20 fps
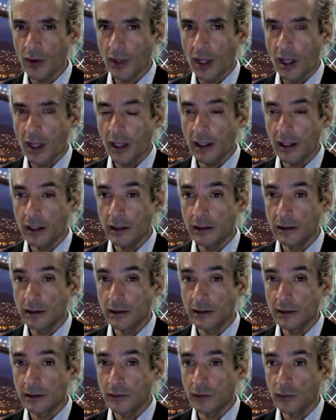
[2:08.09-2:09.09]
uh,
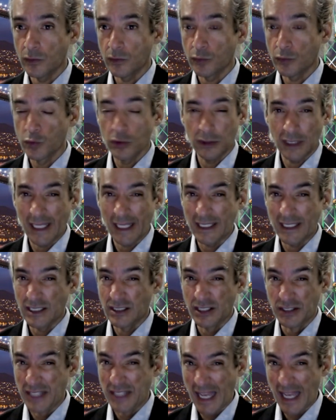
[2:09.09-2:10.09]
like
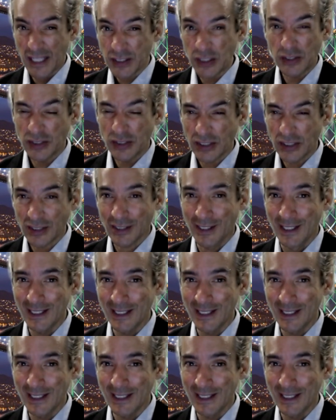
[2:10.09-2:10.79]
is the desert,